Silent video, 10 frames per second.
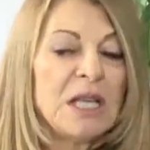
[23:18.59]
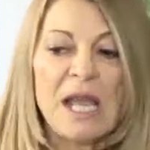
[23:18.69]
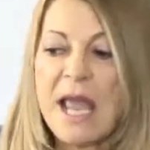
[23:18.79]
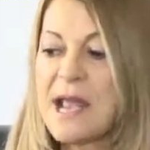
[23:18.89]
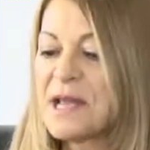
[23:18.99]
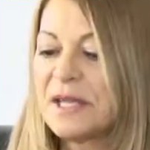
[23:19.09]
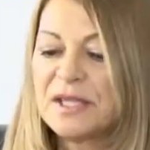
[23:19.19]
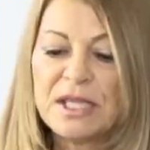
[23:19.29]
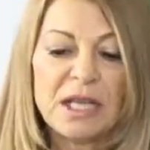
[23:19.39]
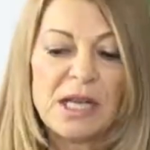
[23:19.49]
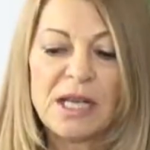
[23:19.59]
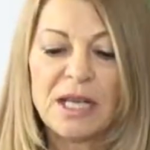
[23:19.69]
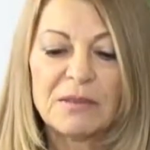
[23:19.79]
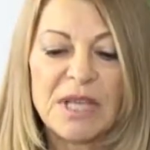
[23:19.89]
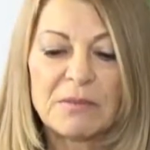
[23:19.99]
And
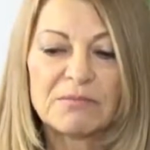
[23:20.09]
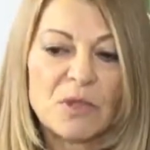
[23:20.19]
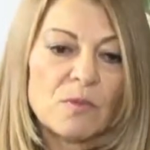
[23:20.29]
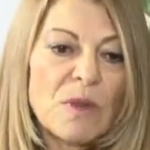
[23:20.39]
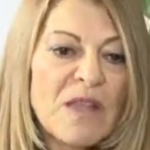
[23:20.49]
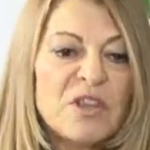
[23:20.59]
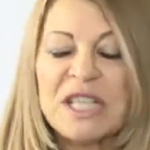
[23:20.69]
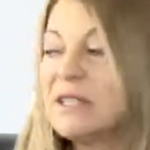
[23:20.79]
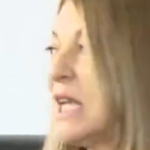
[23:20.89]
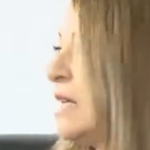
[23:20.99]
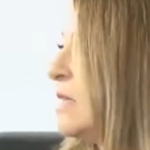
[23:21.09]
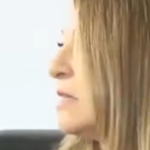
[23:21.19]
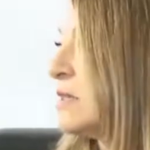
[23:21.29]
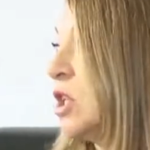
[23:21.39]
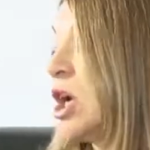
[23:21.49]
everything that
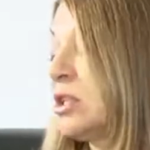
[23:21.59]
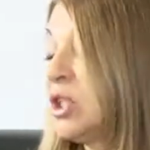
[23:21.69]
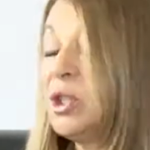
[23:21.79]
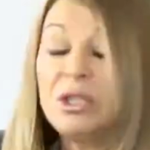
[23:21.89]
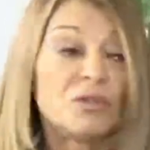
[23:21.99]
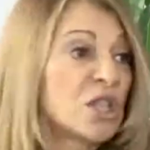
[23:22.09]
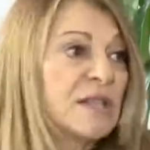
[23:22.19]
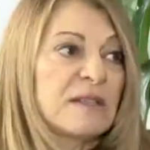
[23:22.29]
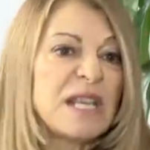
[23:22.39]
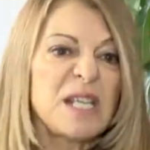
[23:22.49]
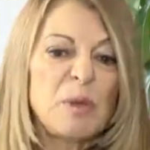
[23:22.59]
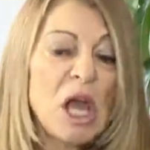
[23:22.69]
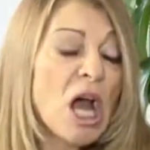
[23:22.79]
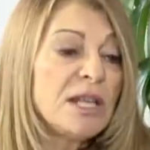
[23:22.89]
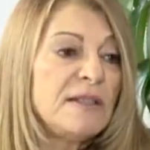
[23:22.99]
is not good just stays
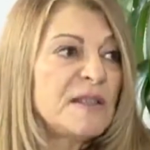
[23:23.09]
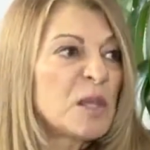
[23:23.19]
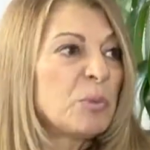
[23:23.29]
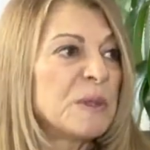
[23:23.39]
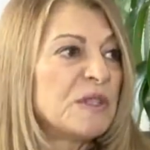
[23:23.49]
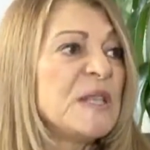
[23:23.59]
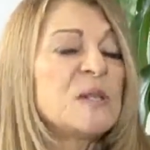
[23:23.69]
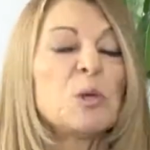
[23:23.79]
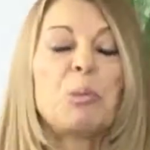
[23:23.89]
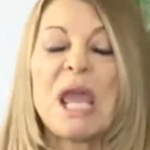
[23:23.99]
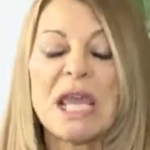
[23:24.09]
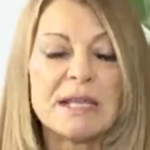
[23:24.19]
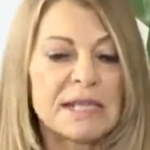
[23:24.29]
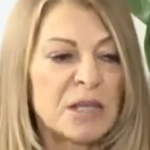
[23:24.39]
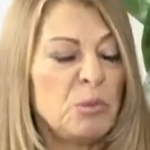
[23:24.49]
behind,
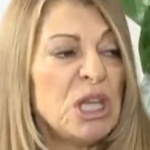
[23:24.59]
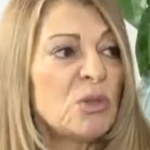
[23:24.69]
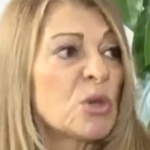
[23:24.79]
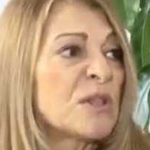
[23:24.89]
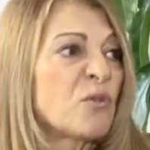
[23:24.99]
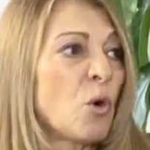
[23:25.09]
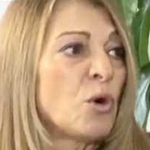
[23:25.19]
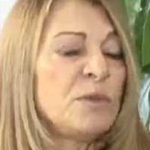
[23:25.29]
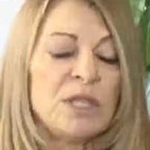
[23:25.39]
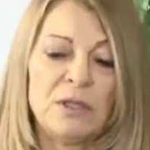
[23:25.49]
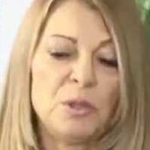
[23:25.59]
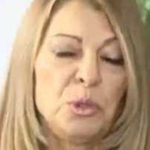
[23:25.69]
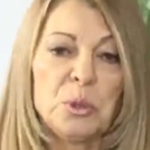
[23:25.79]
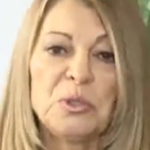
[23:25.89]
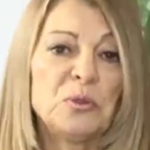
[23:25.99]
dissipates, and being transformed into the
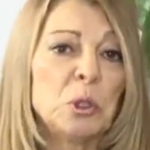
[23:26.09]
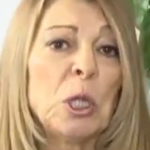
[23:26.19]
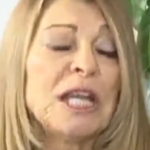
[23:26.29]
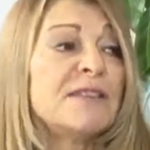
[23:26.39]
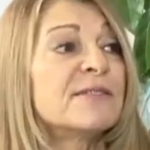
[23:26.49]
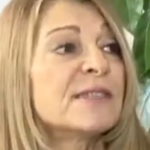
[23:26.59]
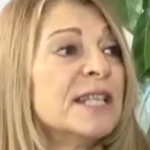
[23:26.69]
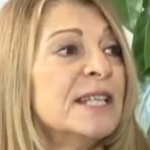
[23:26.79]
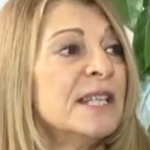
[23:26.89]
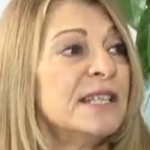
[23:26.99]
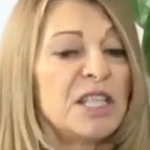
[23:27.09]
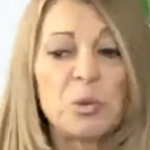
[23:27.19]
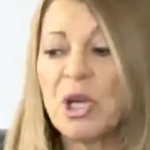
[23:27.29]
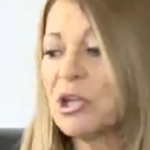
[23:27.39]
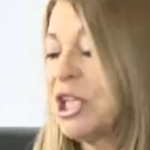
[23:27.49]
beautiful life that
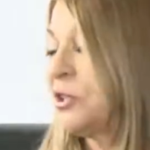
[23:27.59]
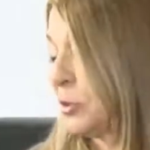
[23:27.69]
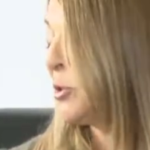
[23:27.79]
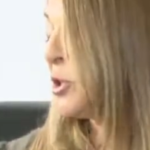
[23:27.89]
we are here to